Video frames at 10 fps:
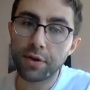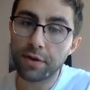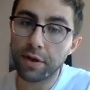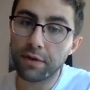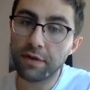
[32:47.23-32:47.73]

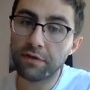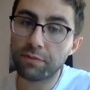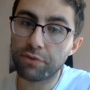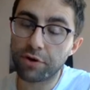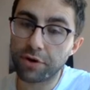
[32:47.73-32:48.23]
Now this is
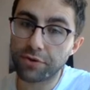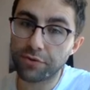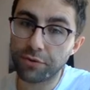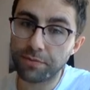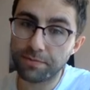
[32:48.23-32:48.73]
product rule.